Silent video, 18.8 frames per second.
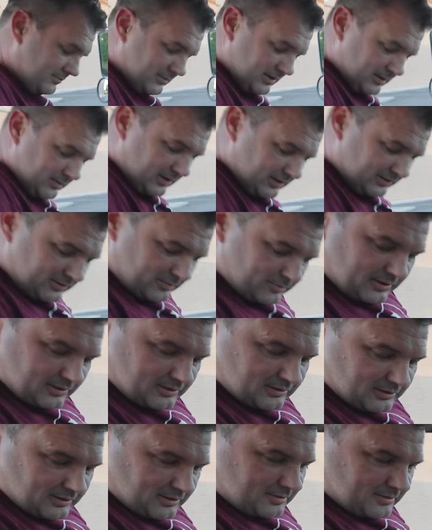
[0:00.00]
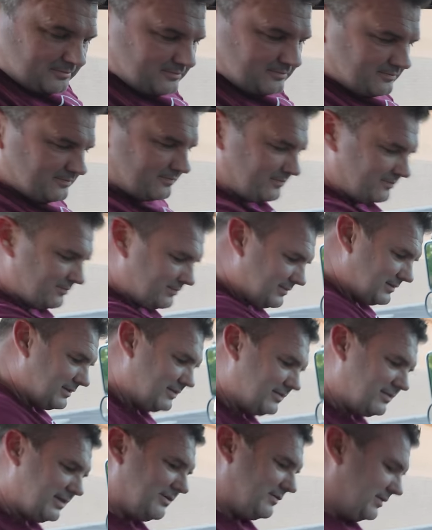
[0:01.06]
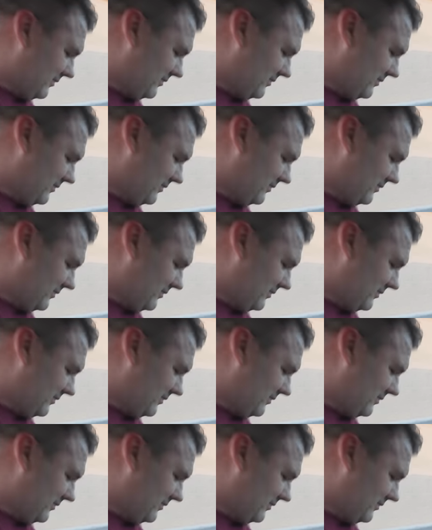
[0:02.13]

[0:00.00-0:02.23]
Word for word: maybe I should buckle up. Safety